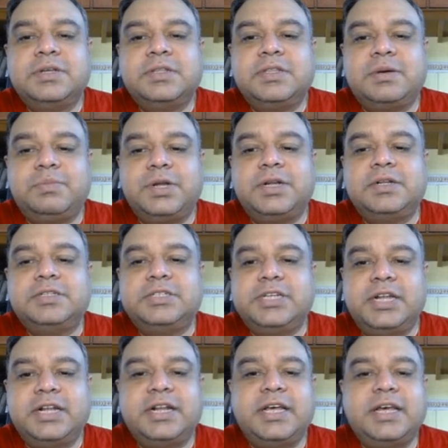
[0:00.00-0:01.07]
Tamil
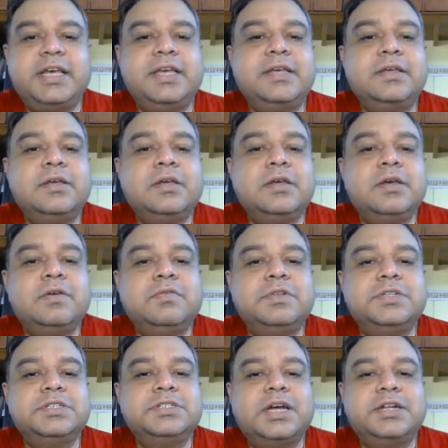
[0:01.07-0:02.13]
Chennai,
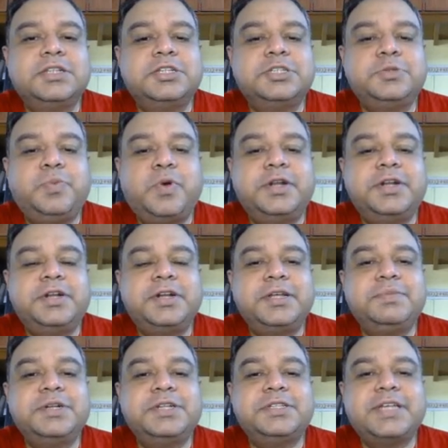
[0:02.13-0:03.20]
which is at this point in
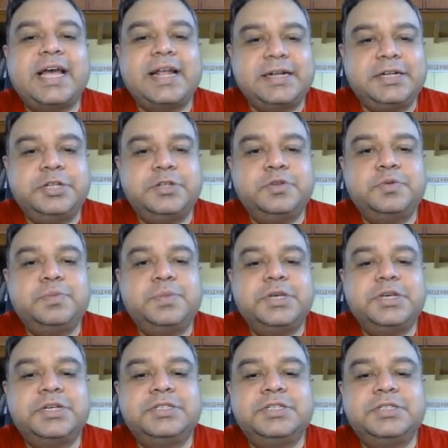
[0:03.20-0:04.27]
time disactive,
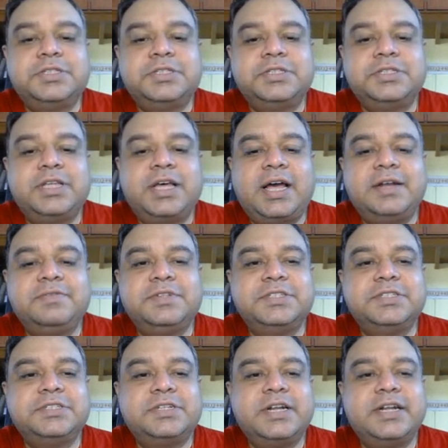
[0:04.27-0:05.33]
because this is the ad which
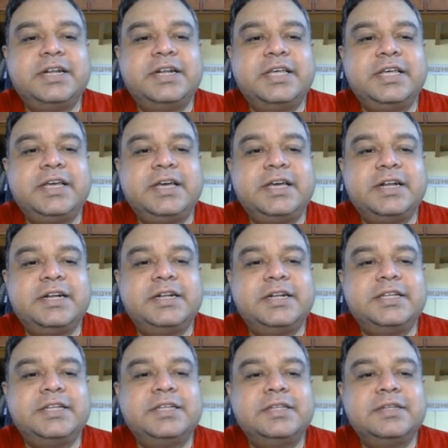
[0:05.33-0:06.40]
is running
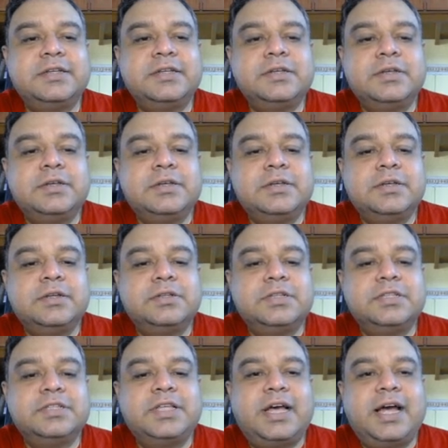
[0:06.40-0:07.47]
currently. This
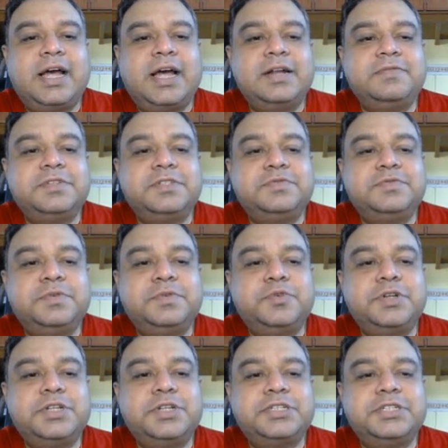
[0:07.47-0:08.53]
is the ad which we
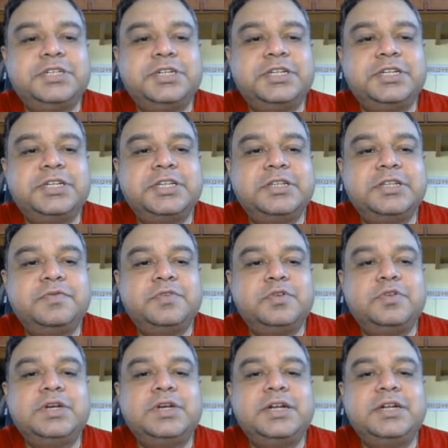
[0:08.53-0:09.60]
put yesterday. If you
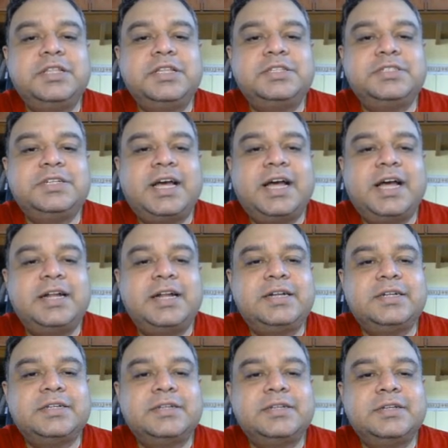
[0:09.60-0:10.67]
look at the
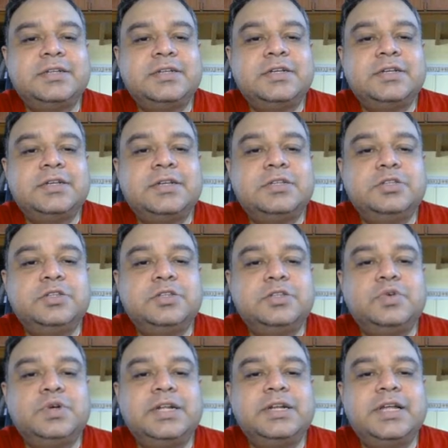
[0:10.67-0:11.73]
stat, so you
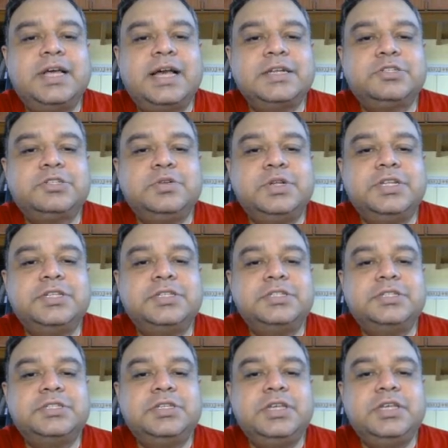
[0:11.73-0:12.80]
can actually
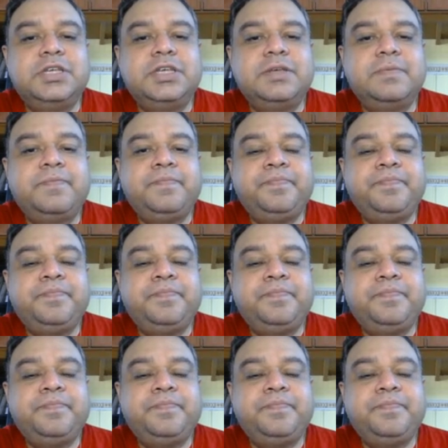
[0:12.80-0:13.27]
see